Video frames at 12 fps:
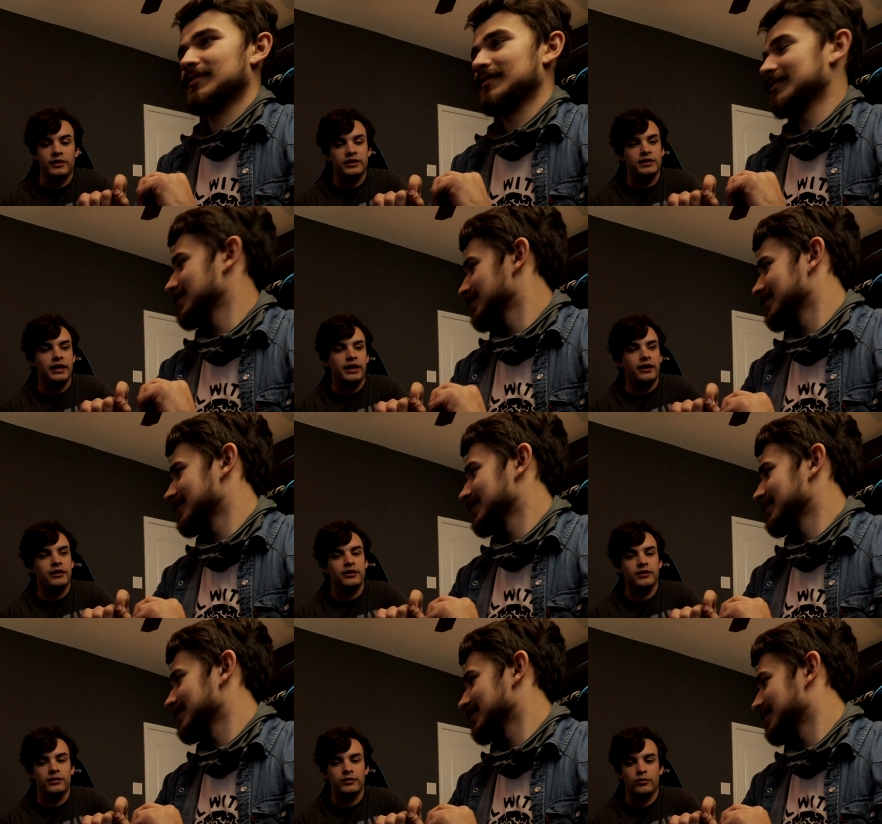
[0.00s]
Speaker 1: gonna say. How do
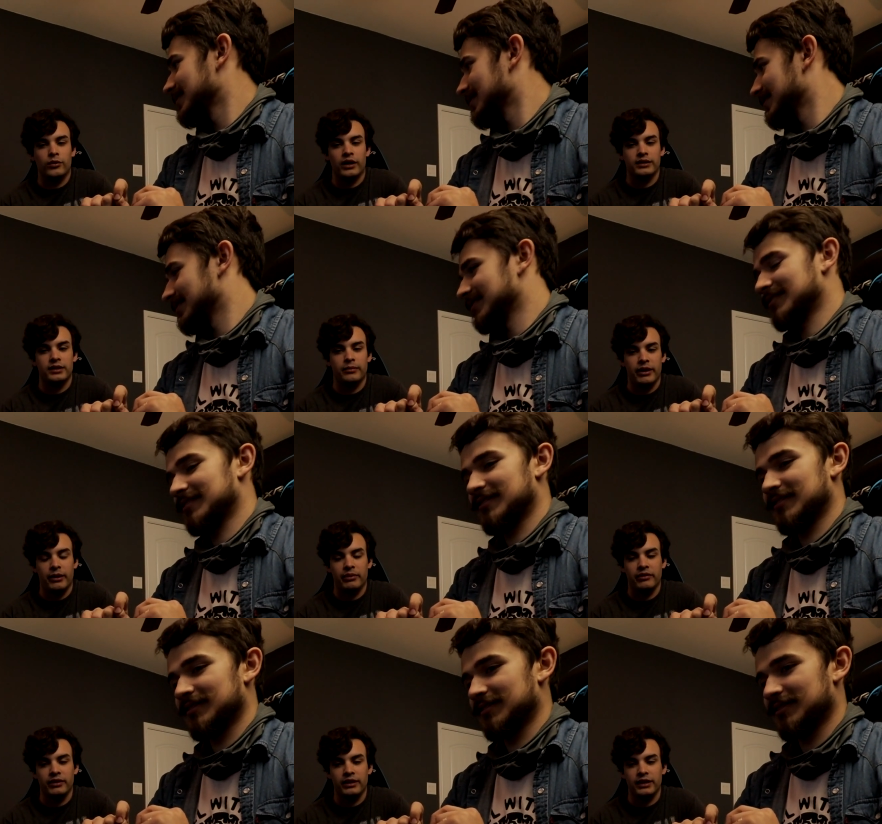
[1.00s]
you want to
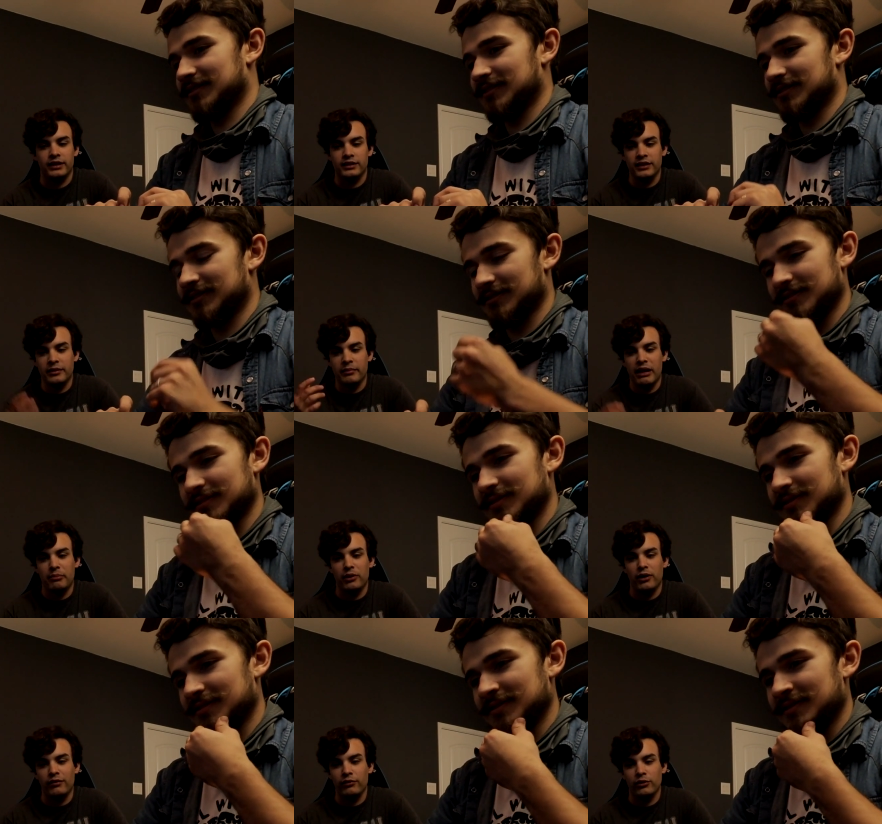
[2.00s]
map everything? Because you can map
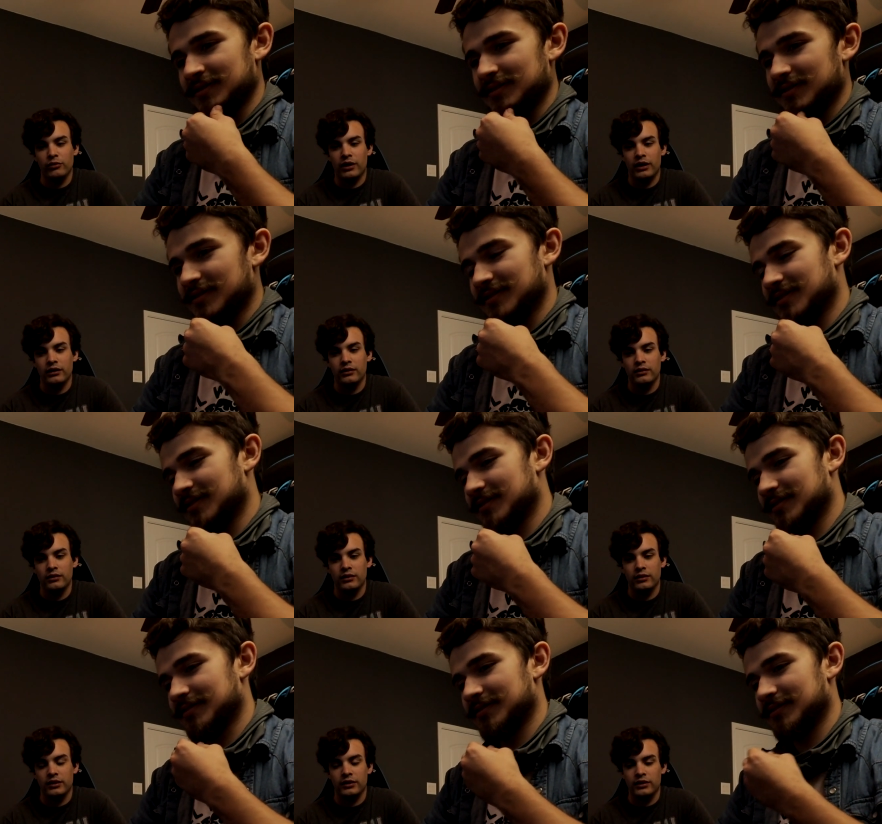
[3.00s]
it however you want.
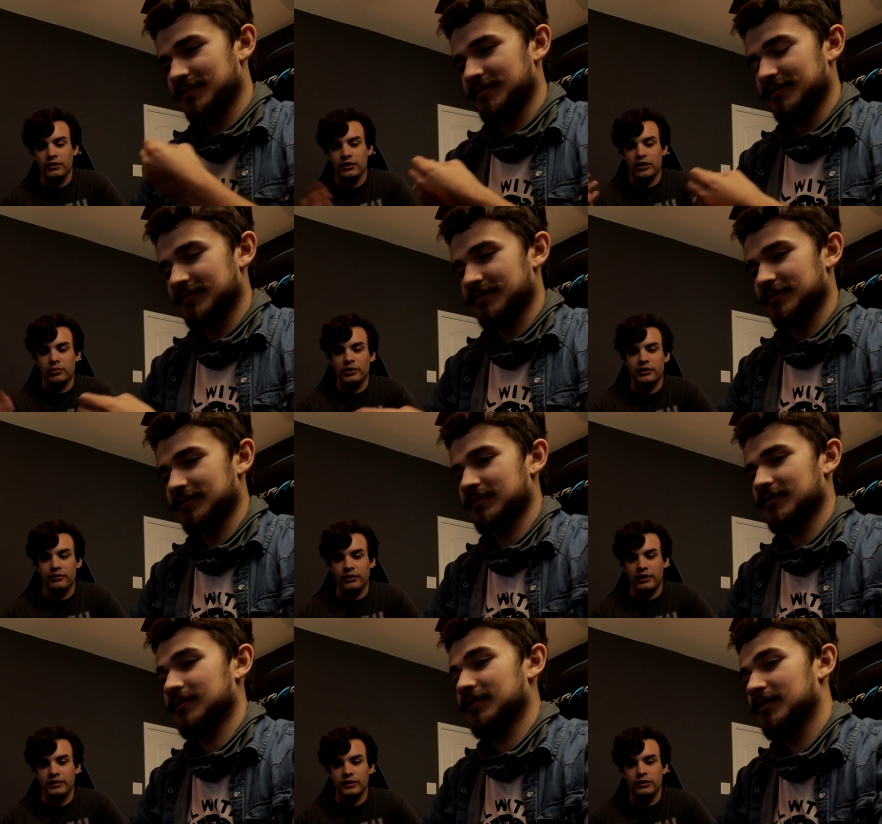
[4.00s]
You could do a couple
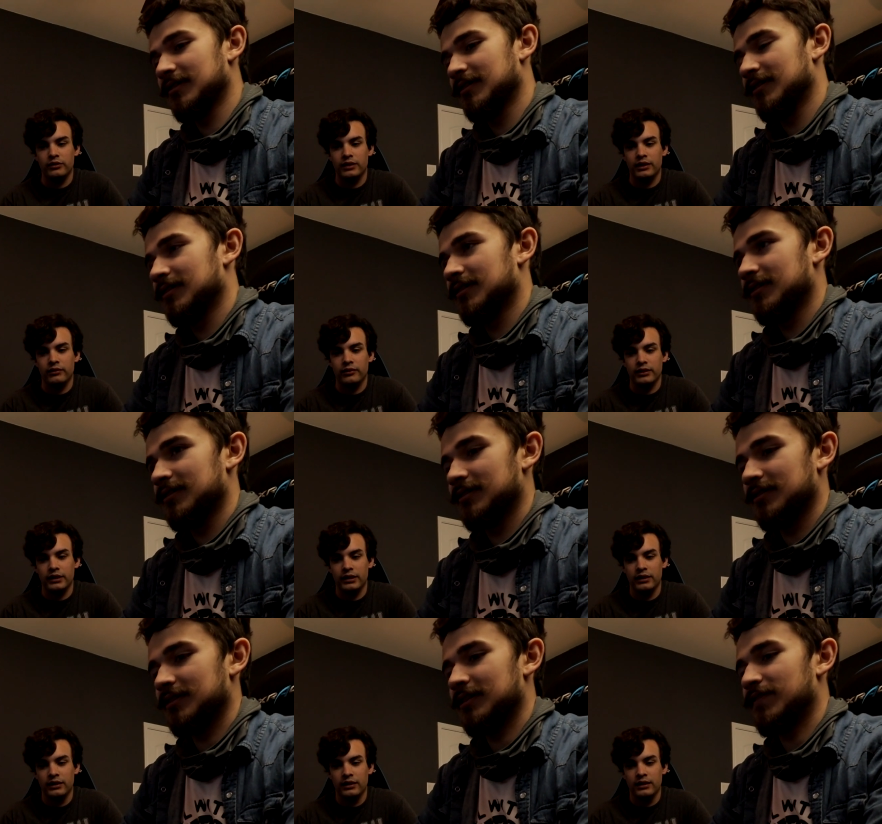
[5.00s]
different rounds and do it
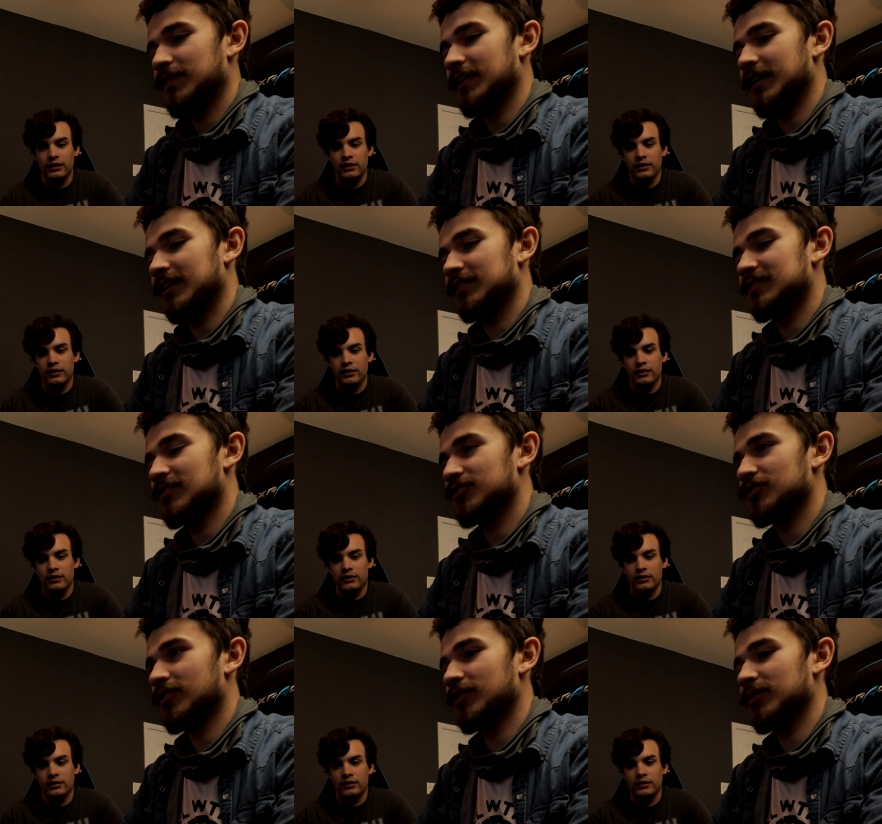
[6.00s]
differently.
Speaker 2: I feel like
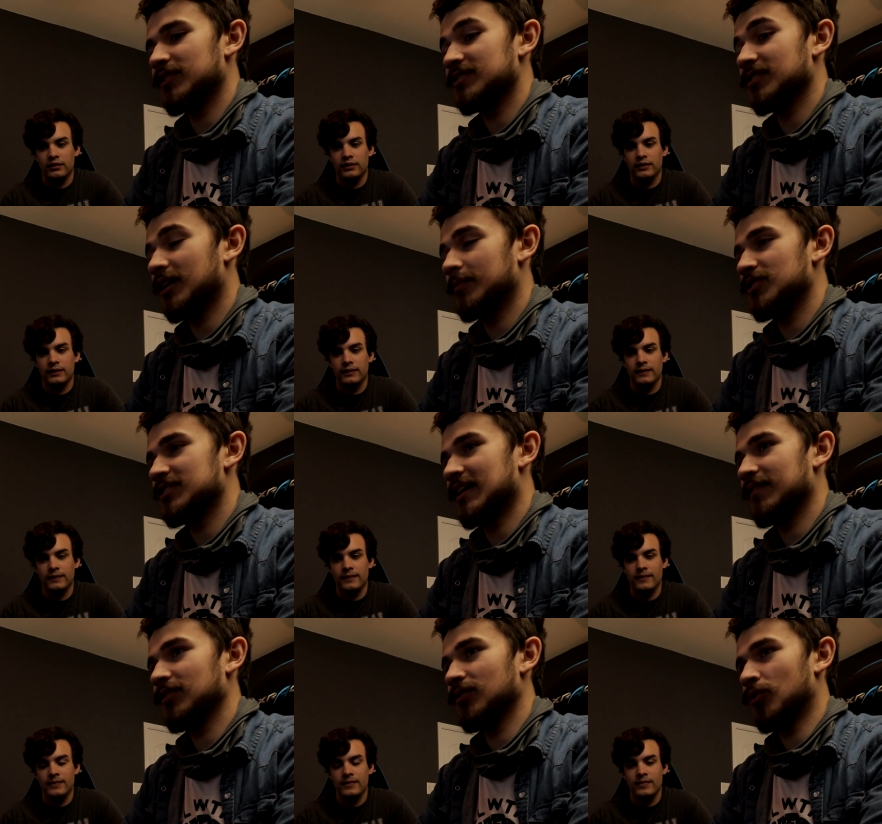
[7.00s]
starting with the top, just
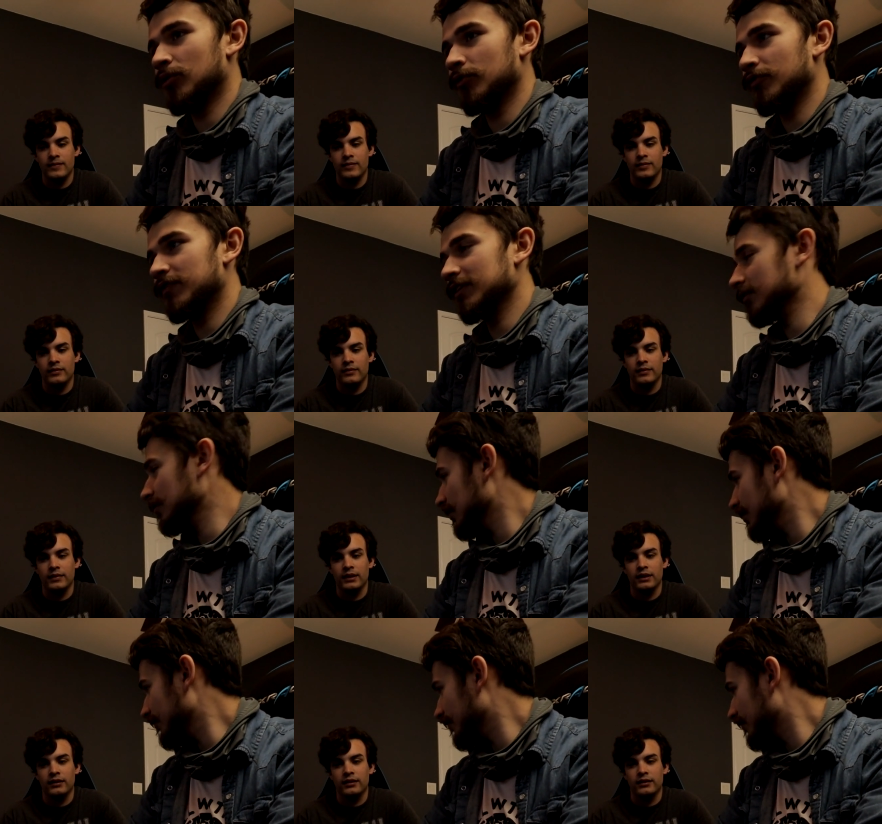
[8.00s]
having the normal
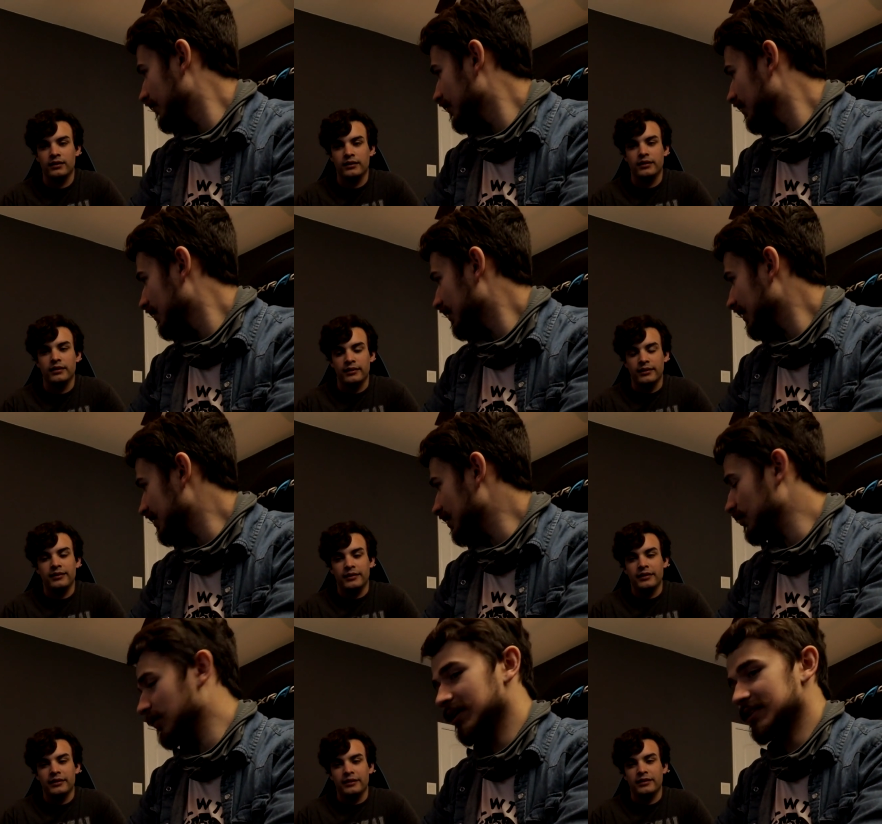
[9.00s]
feel of like
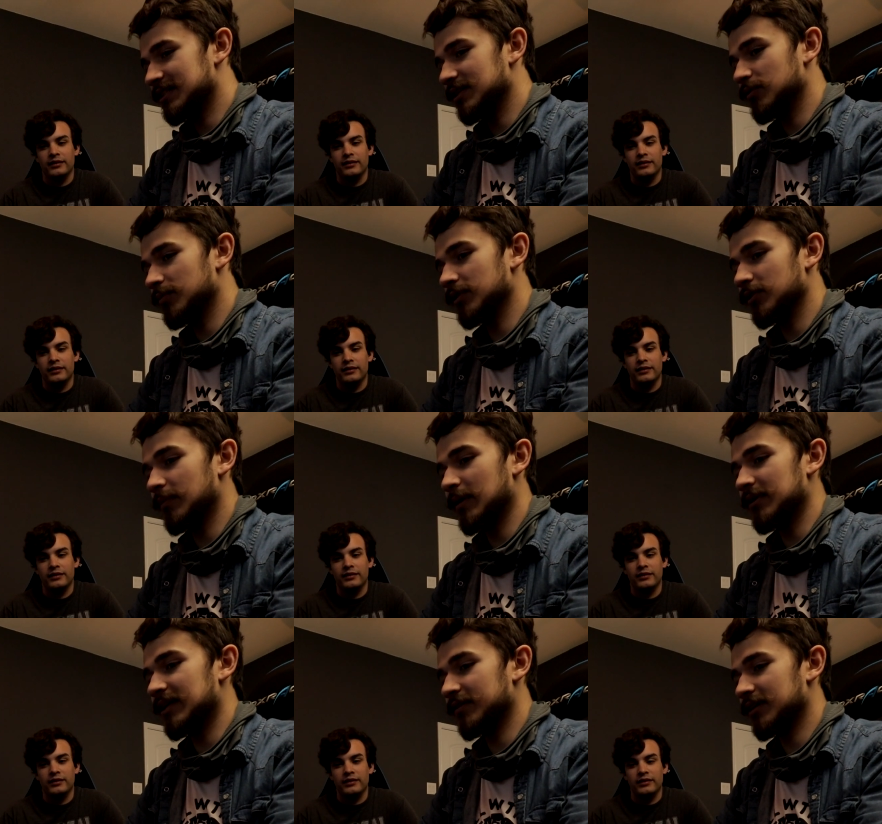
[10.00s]
WASD would be good.
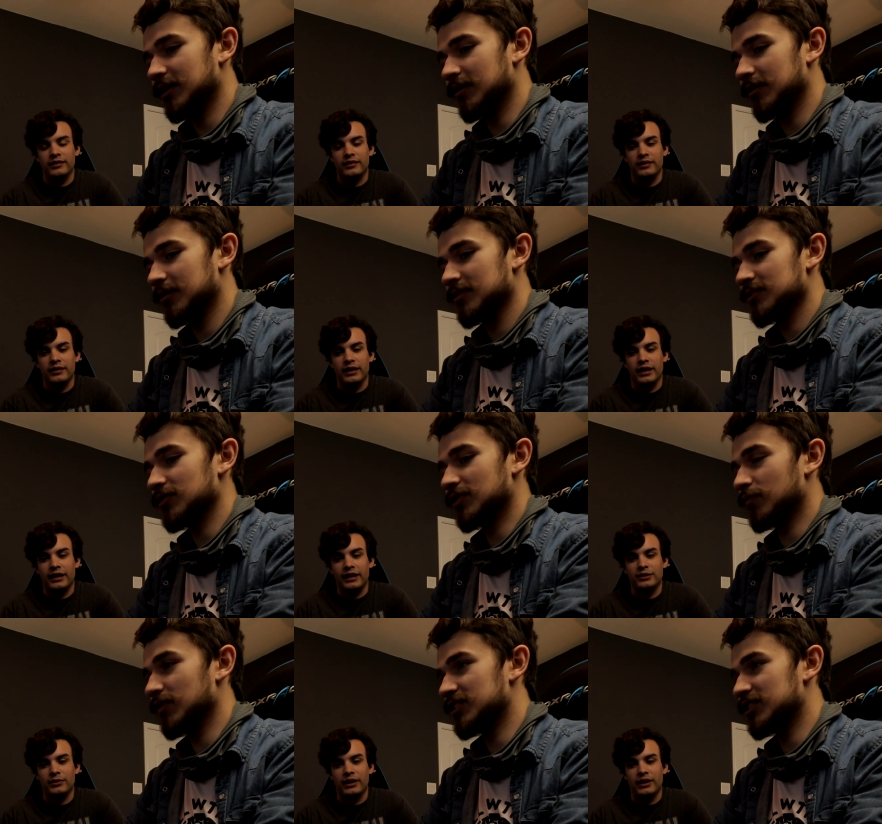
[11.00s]
Maybe down here. Yeah, so that's